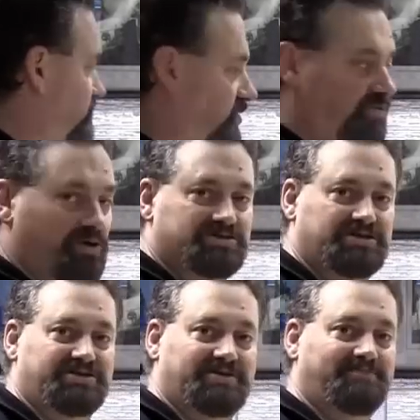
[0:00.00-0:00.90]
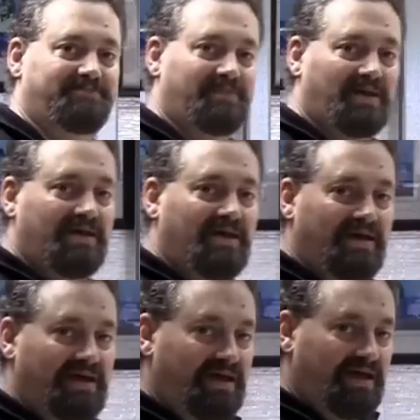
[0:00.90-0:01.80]
Torque Work Centre.
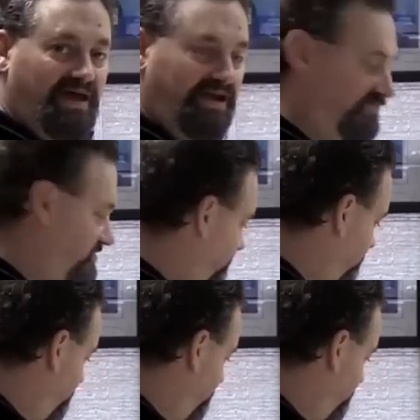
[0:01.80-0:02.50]
And I've set it